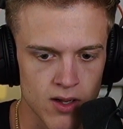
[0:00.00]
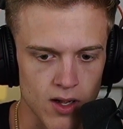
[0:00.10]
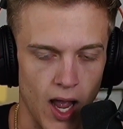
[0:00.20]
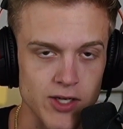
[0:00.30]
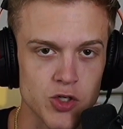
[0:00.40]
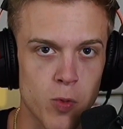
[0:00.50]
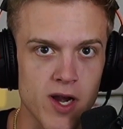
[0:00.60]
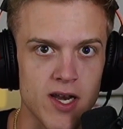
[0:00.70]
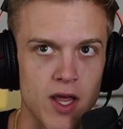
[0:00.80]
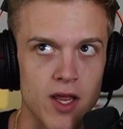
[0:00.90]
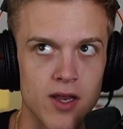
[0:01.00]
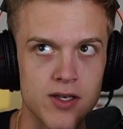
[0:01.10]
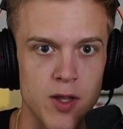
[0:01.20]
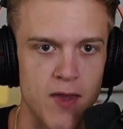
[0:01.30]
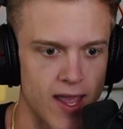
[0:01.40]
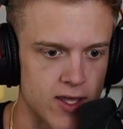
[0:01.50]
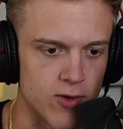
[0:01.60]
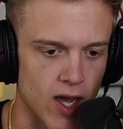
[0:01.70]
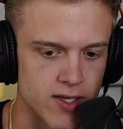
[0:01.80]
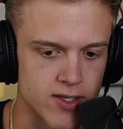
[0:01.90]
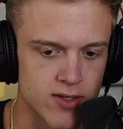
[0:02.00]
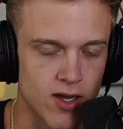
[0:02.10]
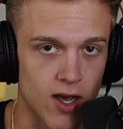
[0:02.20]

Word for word: I just wanted to to thank you guys.